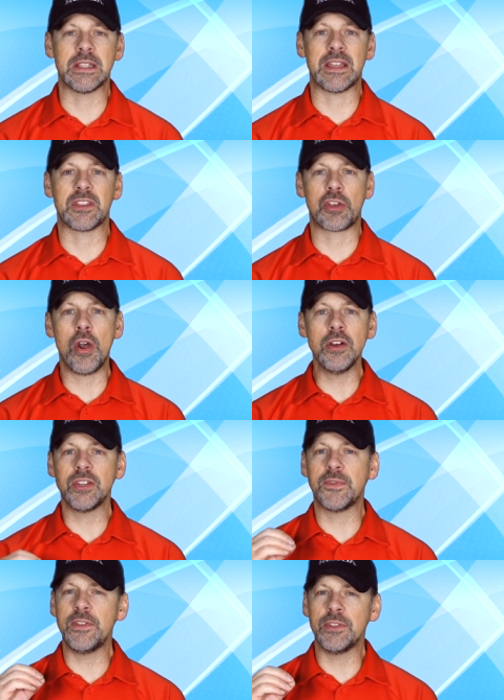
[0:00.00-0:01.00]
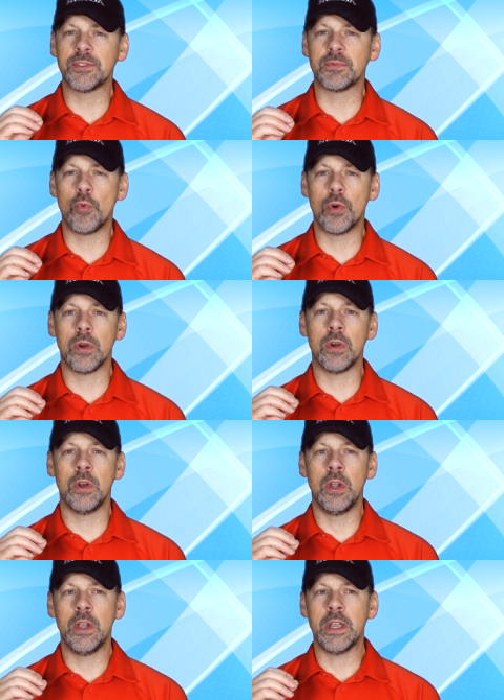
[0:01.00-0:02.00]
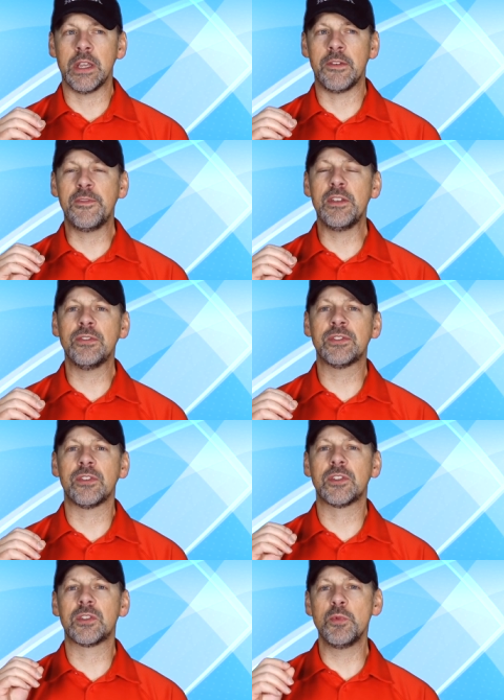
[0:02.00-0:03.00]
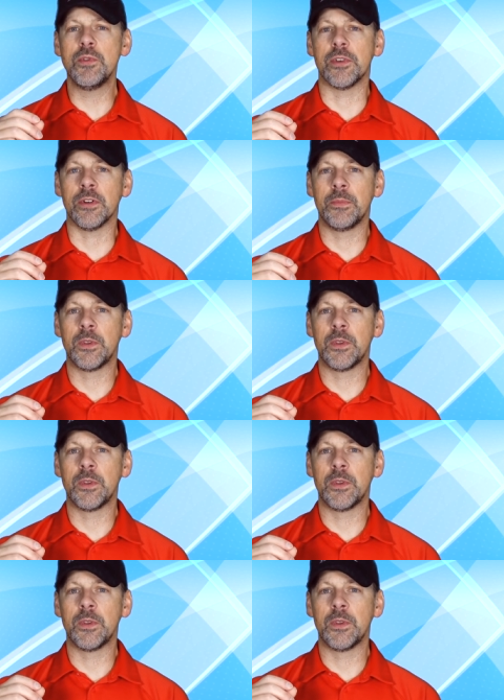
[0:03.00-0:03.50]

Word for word: that the car just feels more, it feels smoother.